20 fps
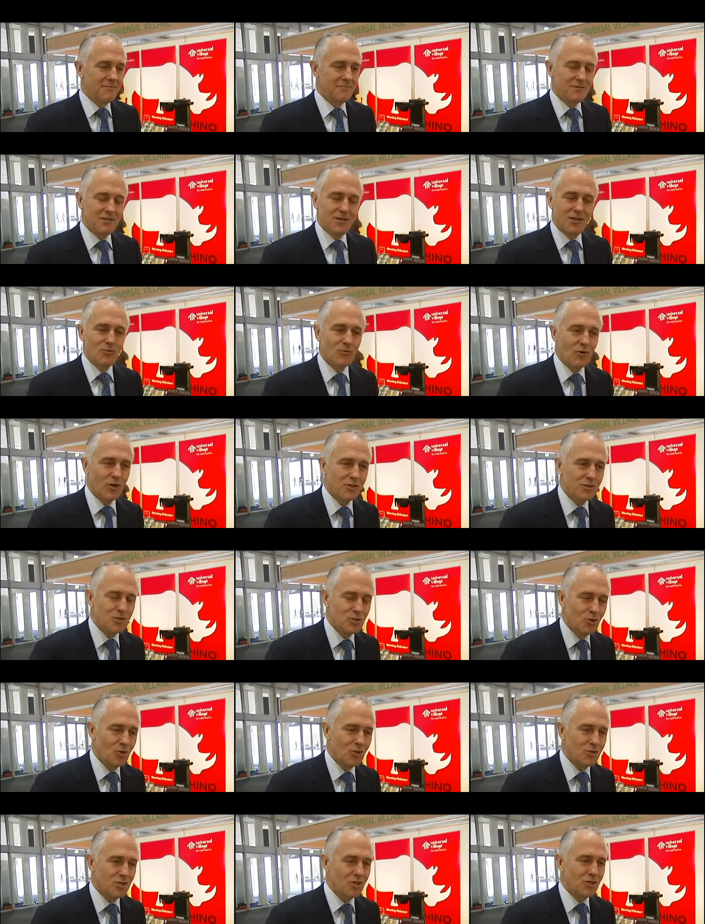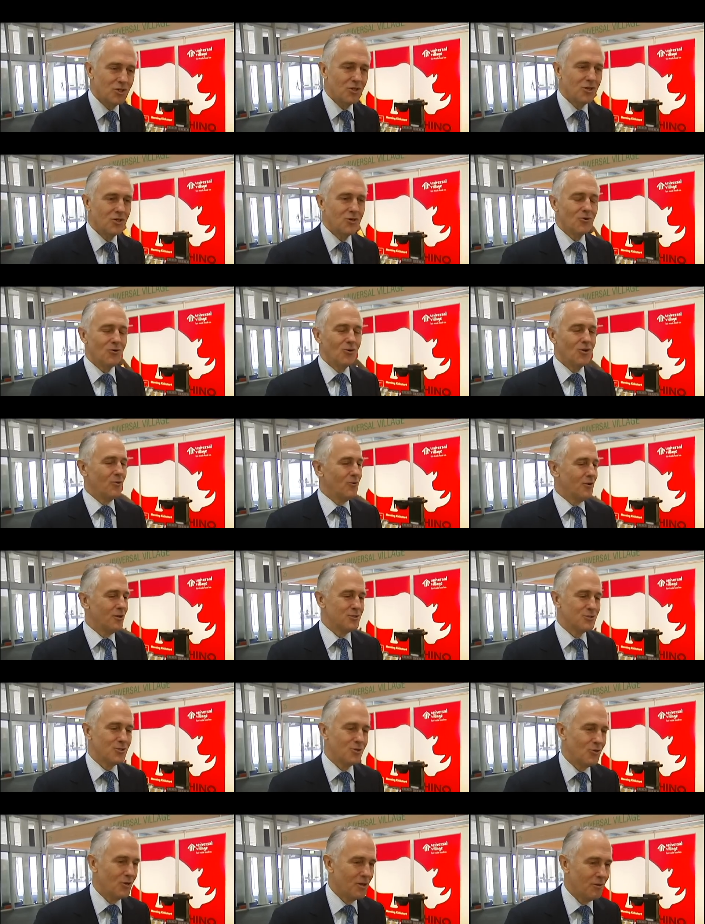You didn't want to talk to her. All you want to
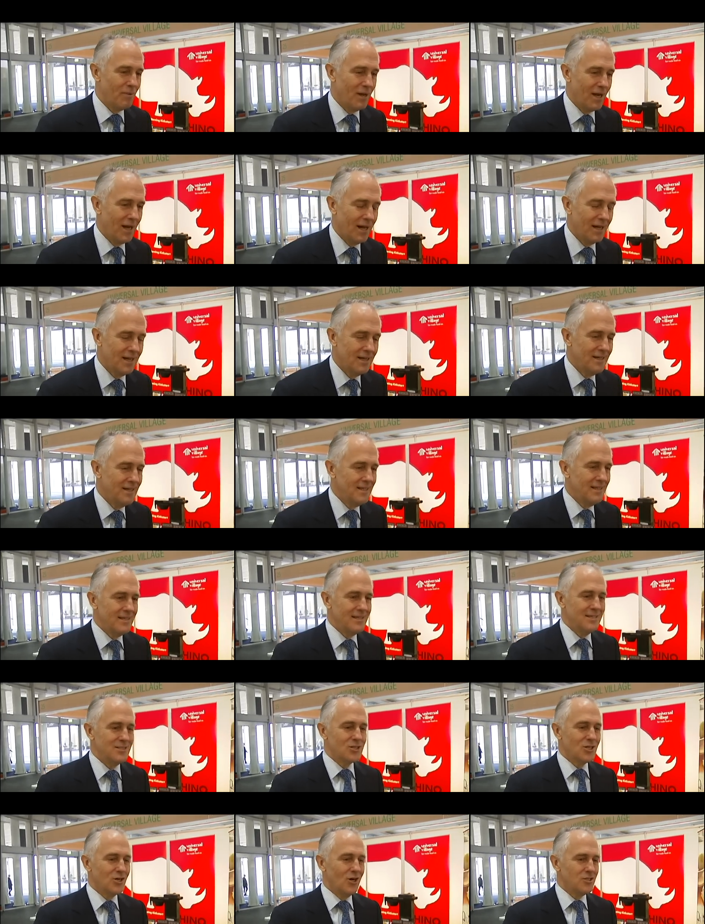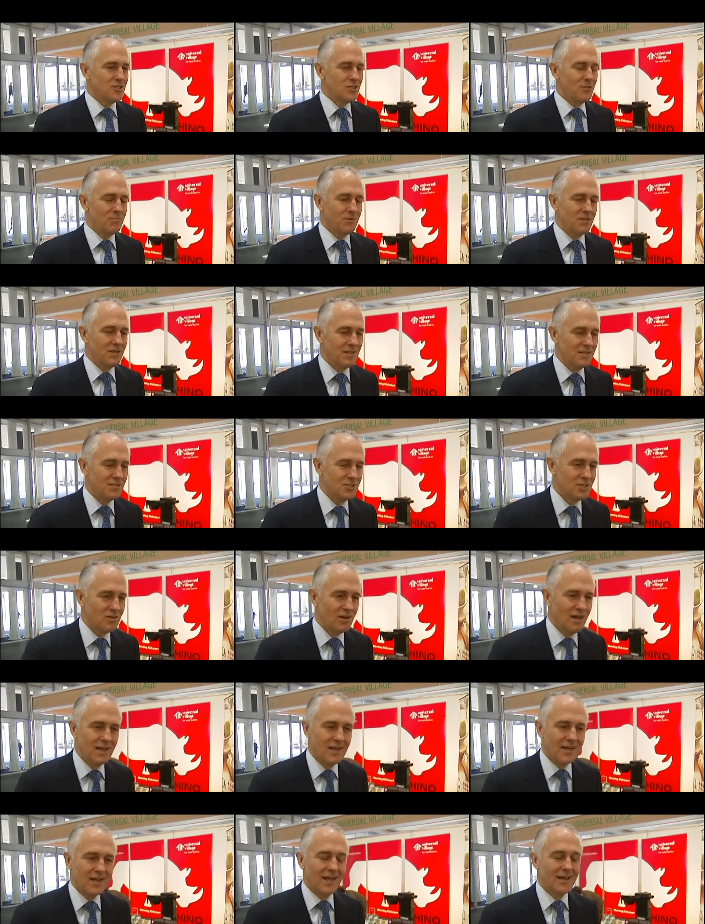talk about is gossip in the
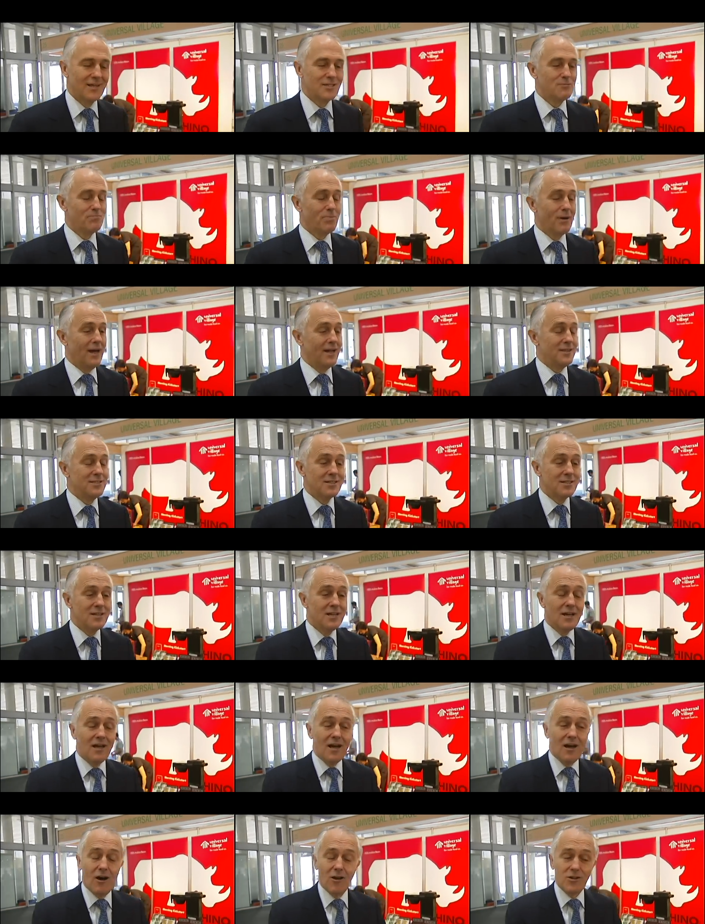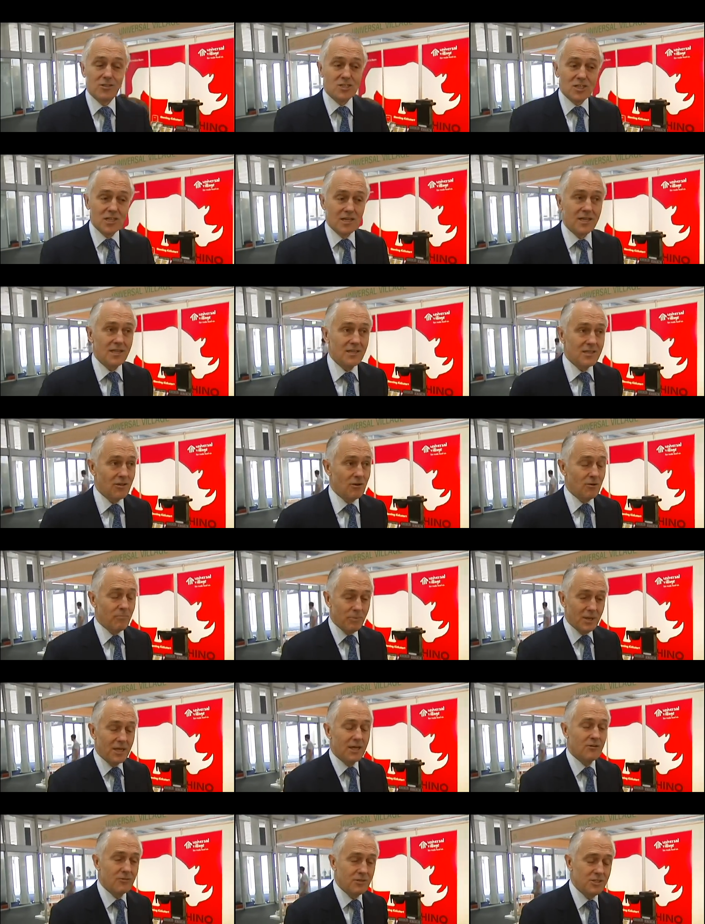Australian letters page. And honestly, there are
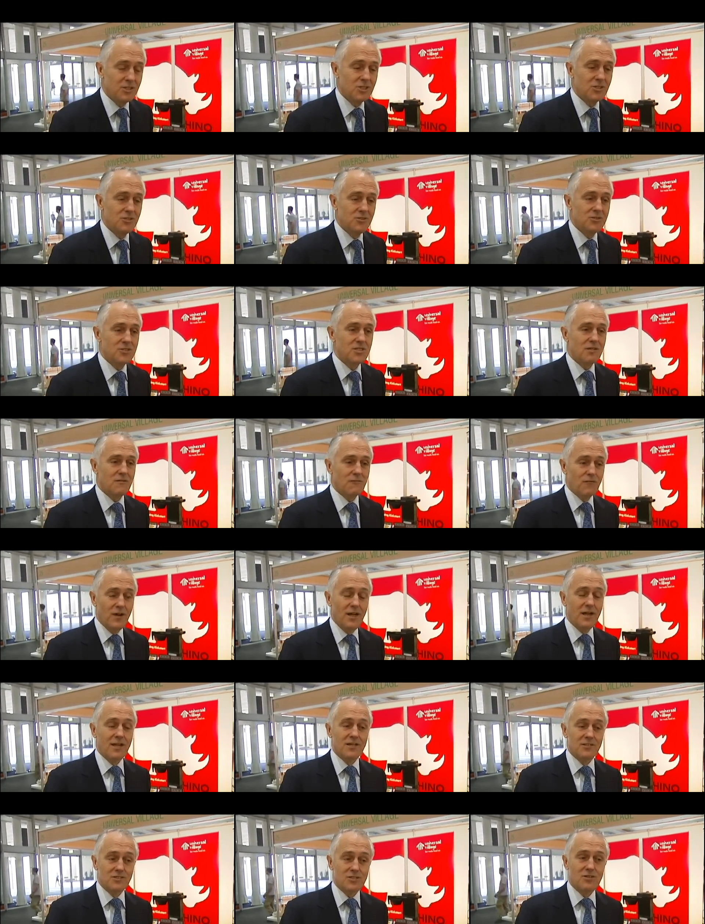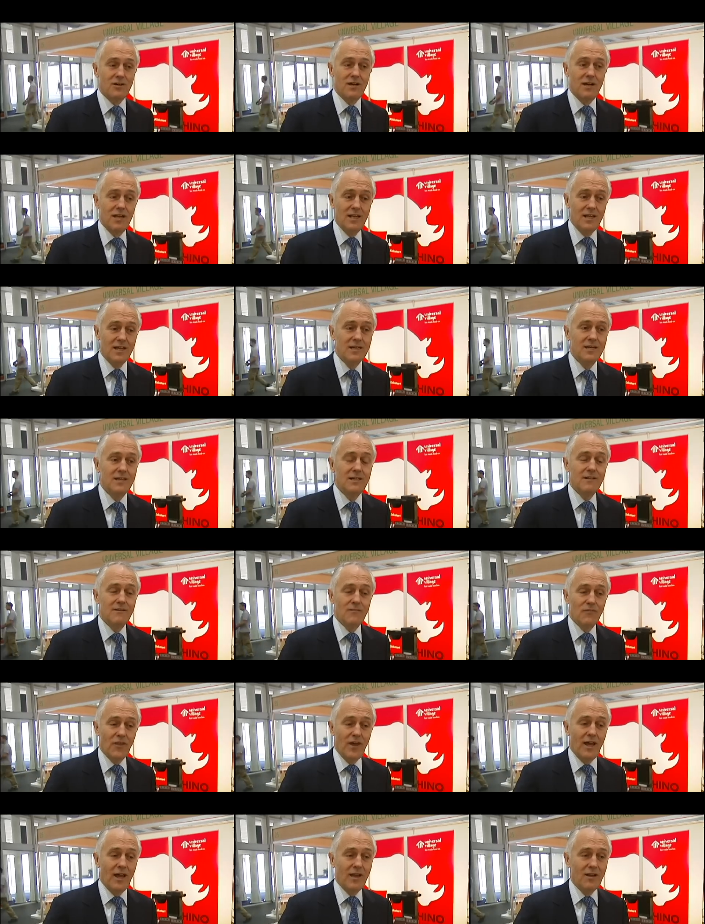bigger issues confronting Australia
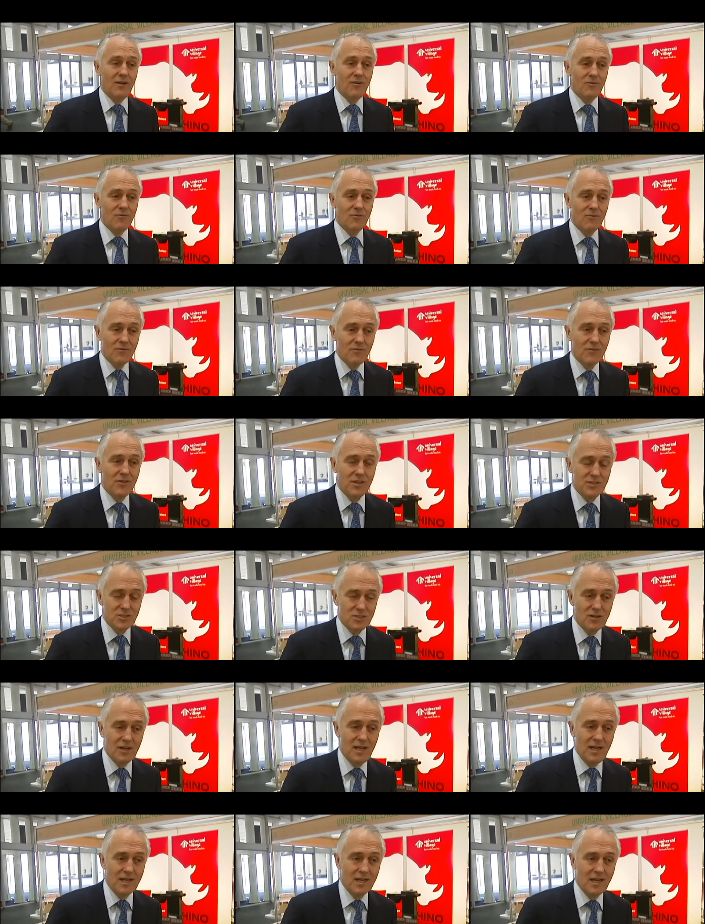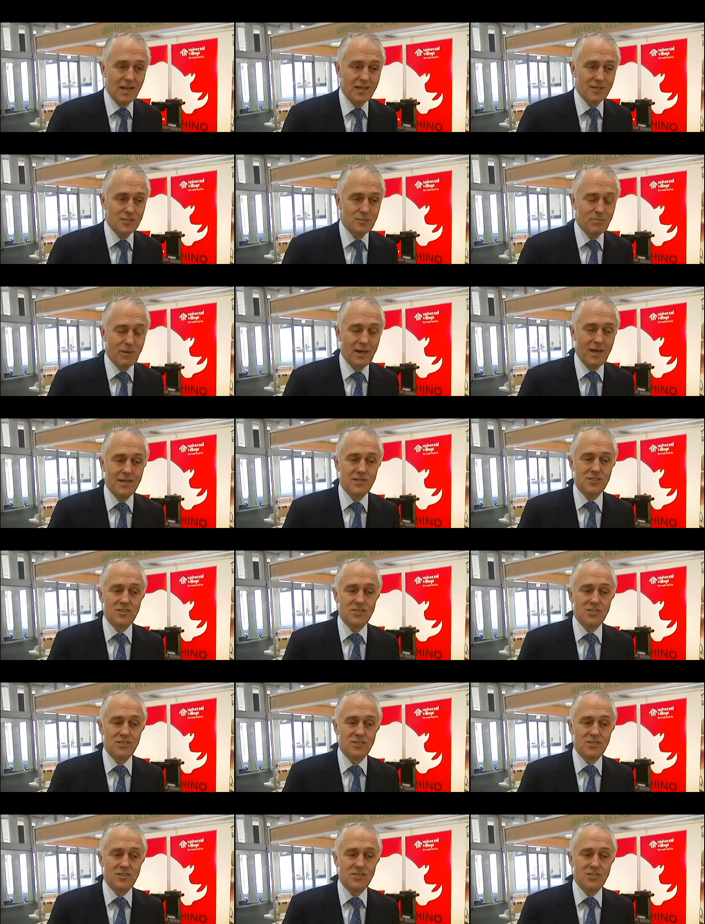than the Australian letters page.